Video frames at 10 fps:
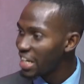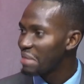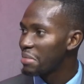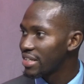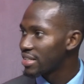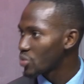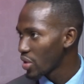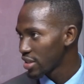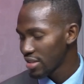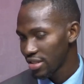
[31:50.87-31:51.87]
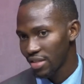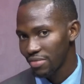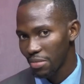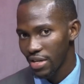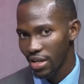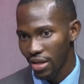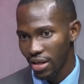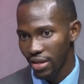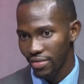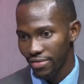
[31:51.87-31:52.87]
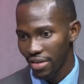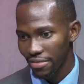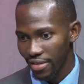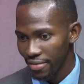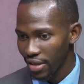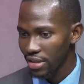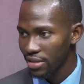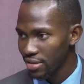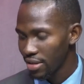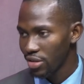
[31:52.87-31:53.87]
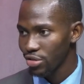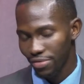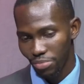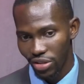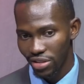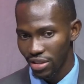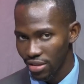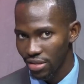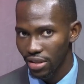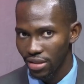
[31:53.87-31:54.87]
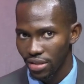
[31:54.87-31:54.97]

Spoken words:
management is quite interesting for me, and I've heard a lot of more interesting things.